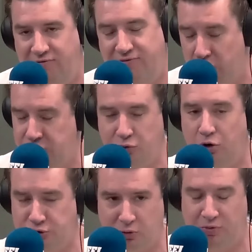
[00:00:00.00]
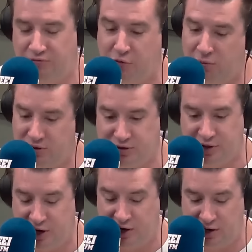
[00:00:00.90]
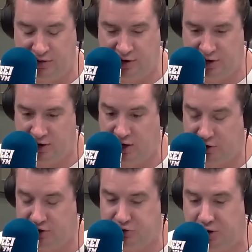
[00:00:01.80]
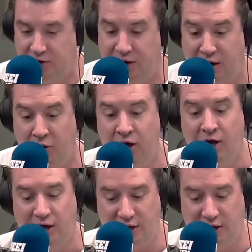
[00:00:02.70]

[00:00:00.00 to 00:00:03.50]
a virtuoso performance in their in their uh, crease right now